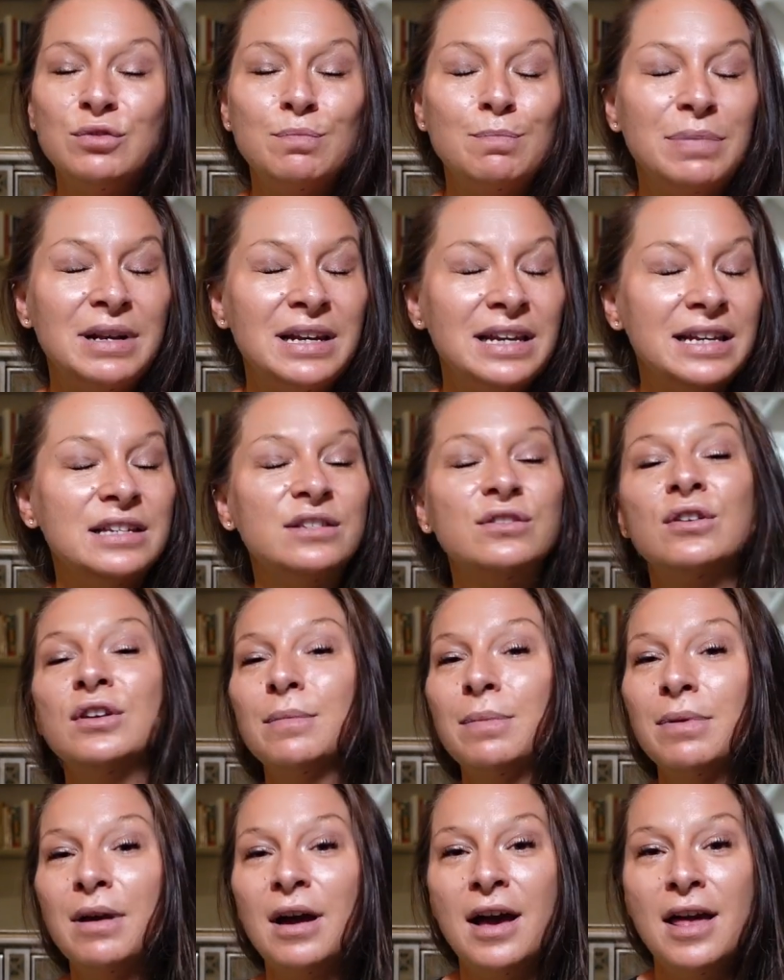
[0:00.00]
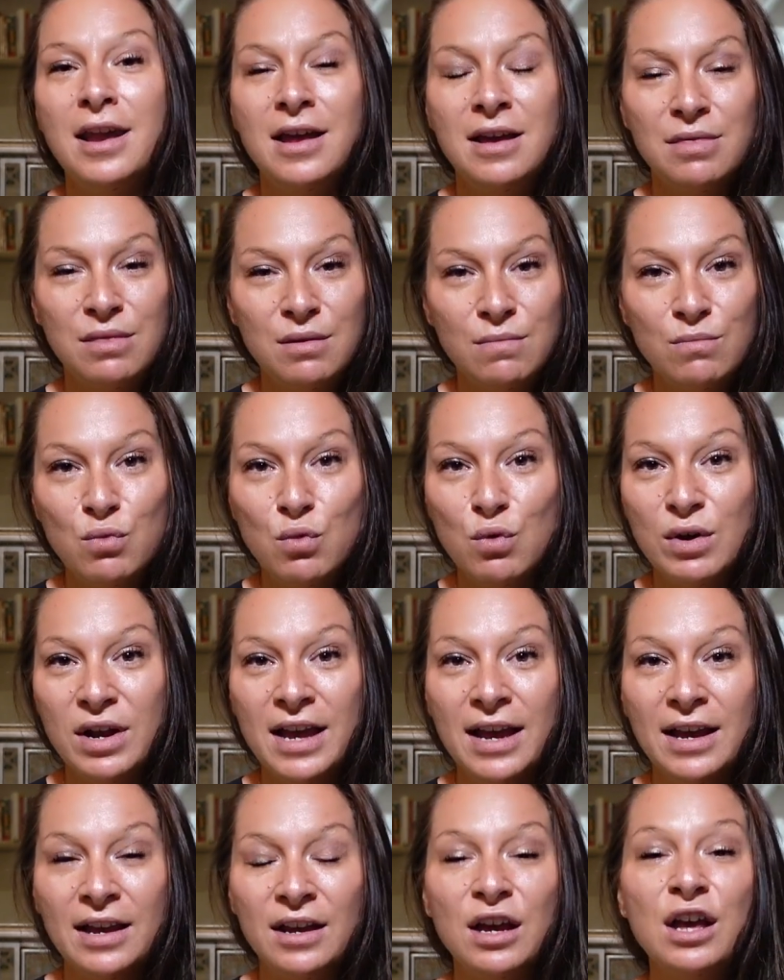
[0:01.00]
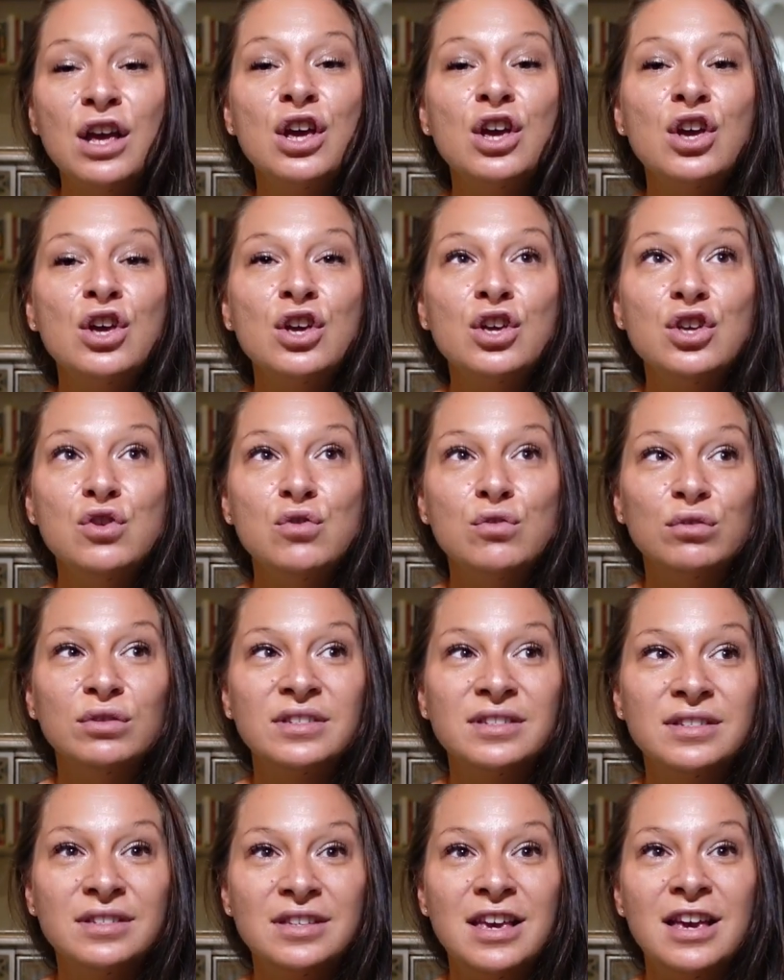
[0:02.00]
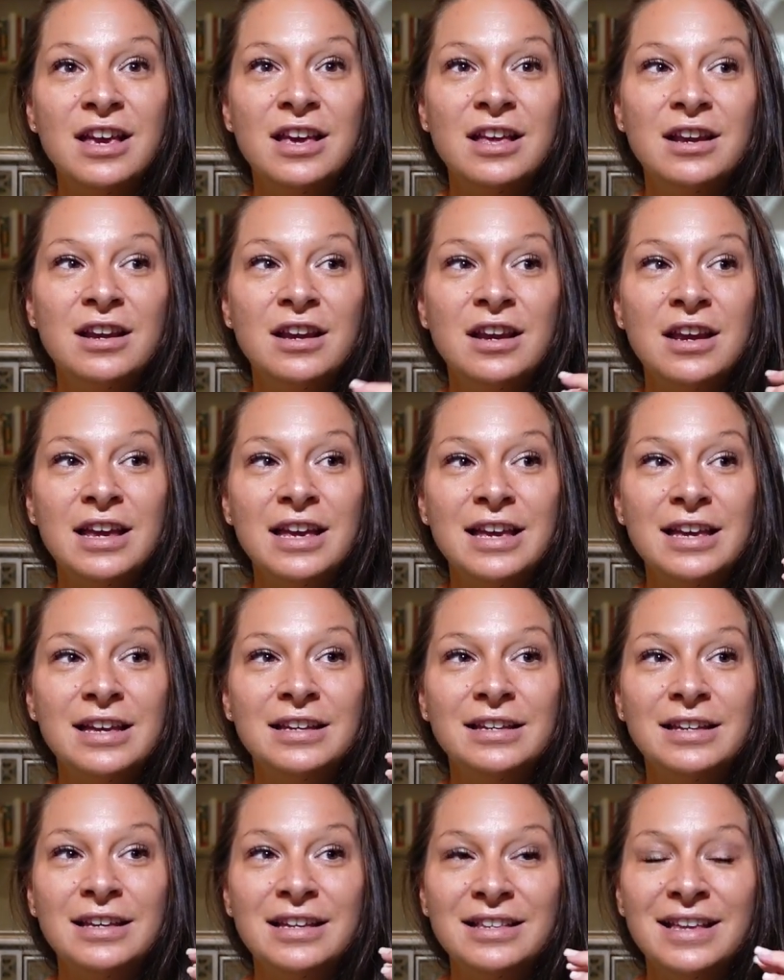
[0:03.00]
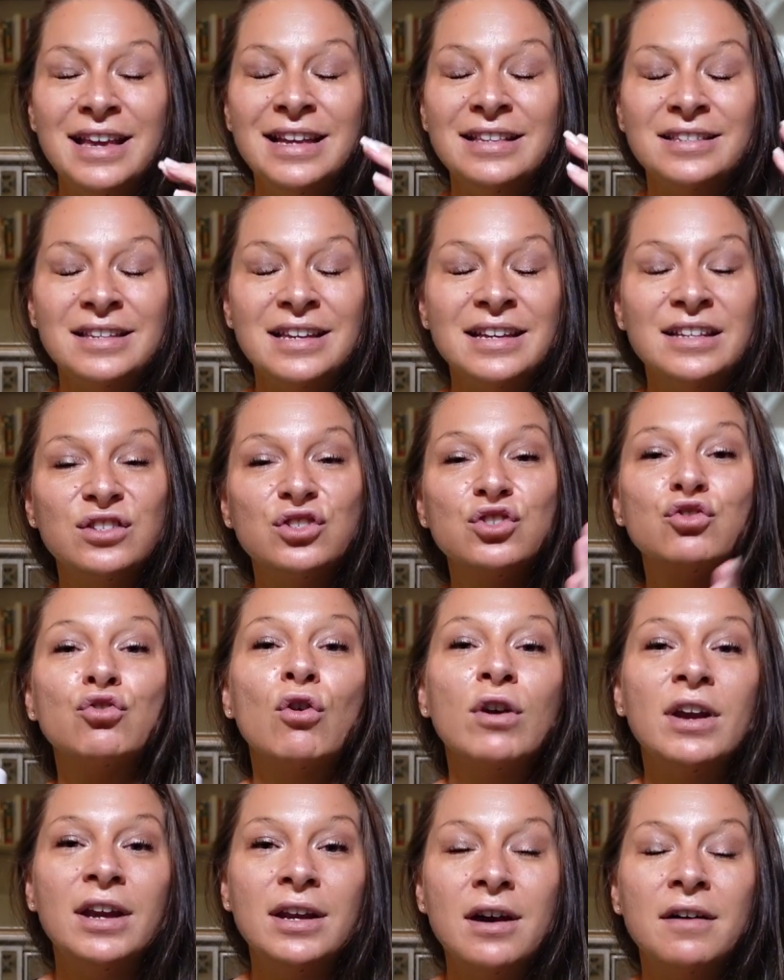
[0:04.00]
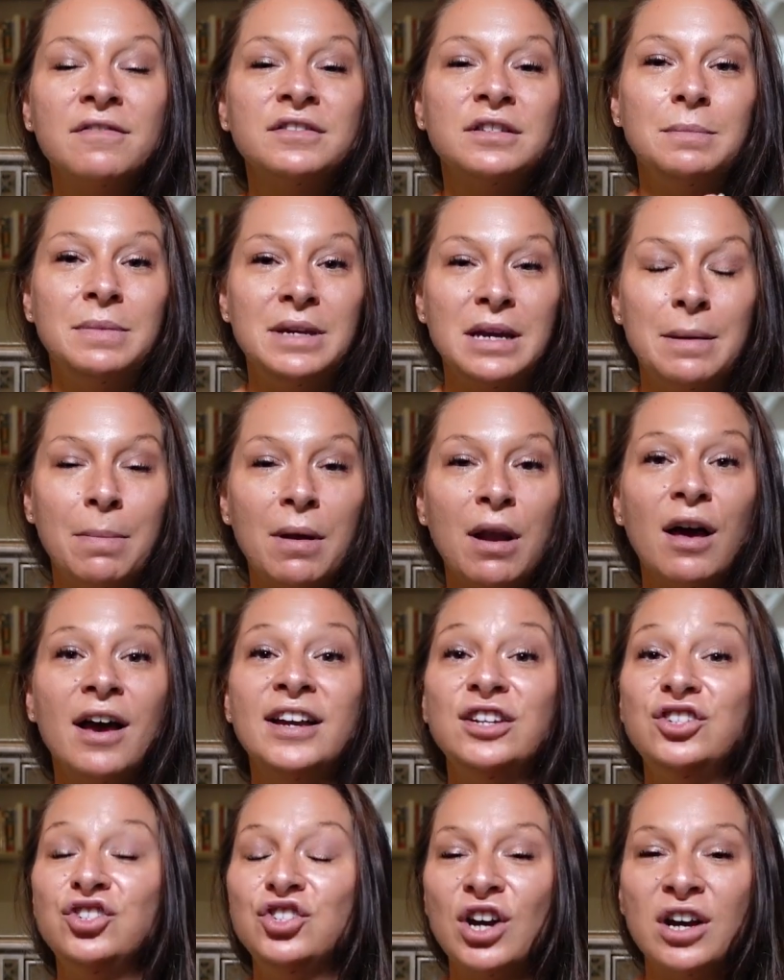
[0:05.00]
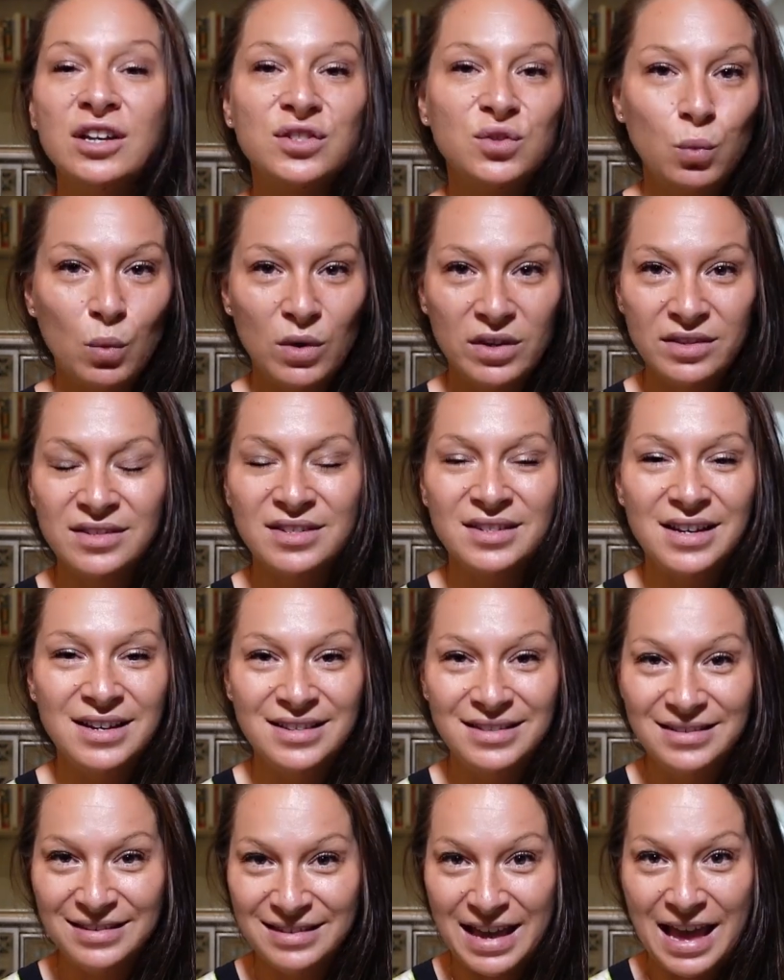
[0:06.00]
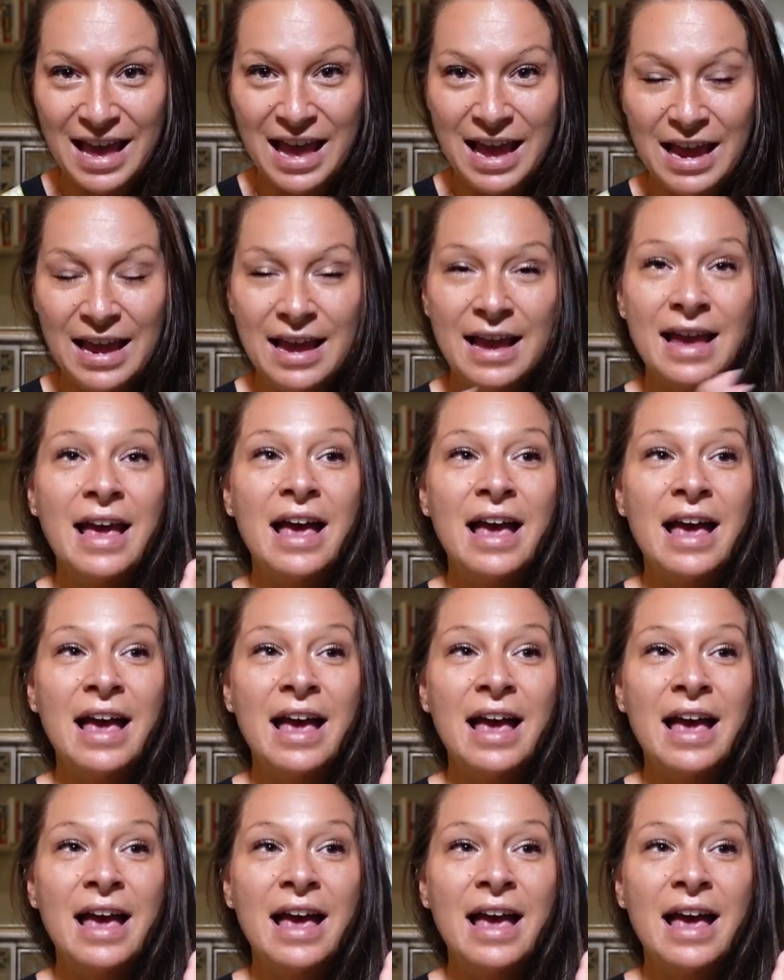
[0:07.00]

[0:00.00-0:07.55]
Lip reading: Please don't apply it in the morning. Your skin, it's strong enough to be applied just once a day.